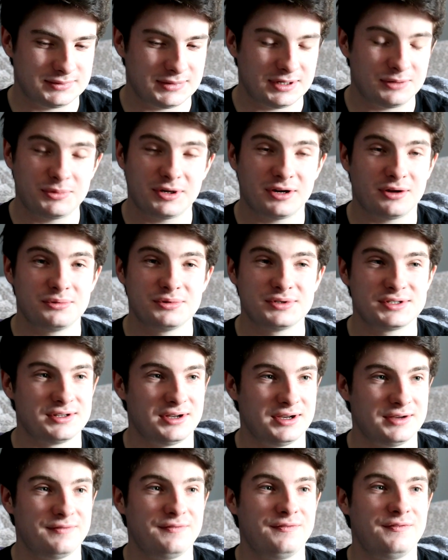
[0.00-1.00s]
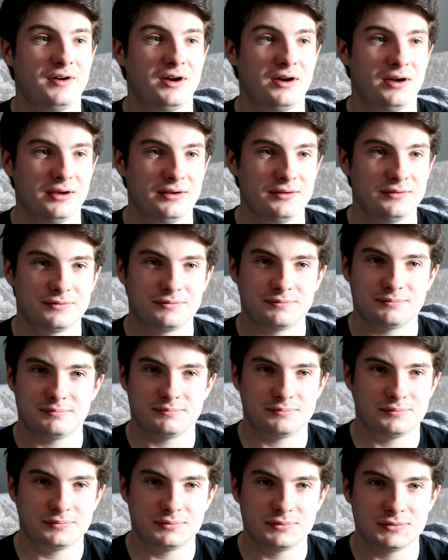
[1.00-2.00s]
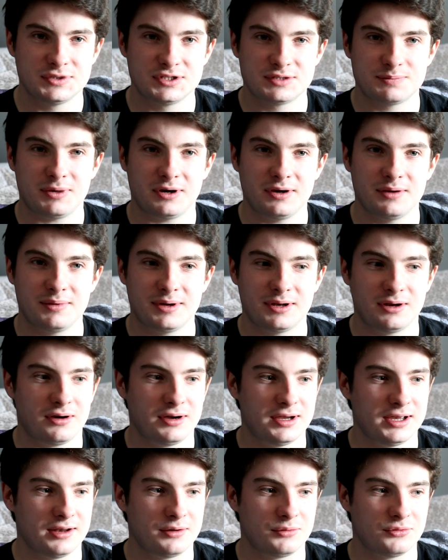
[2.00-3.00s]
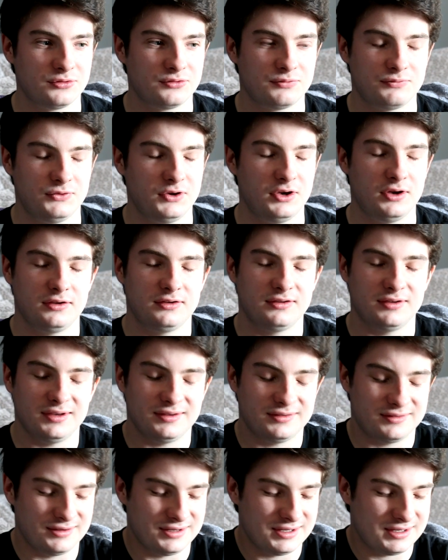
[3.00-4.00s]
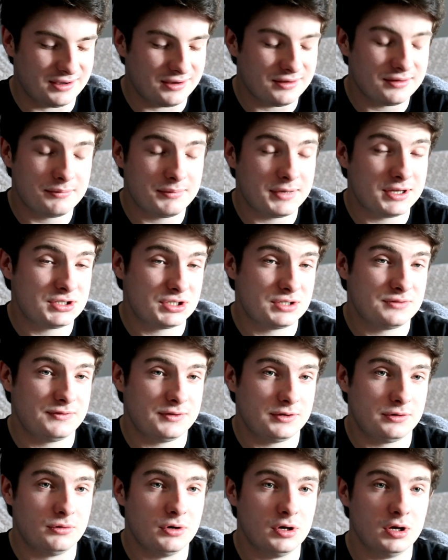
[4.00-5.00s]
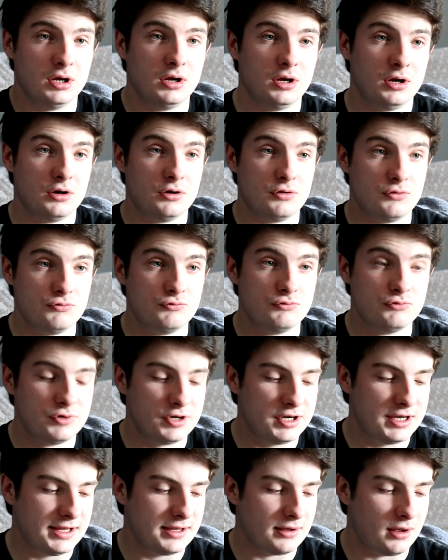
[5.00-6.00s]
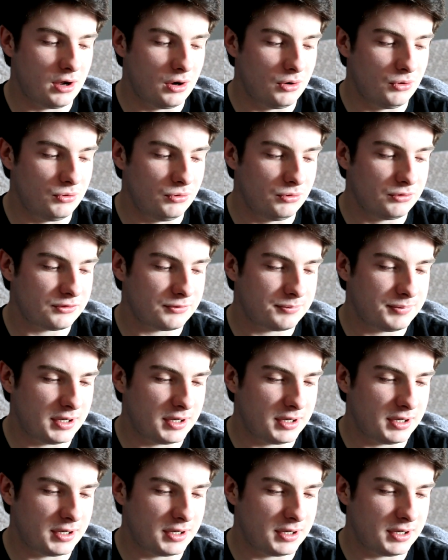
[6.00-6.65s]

And when I was like 5, the Spider-Man I had was 30, so it kind of makes you feel really old.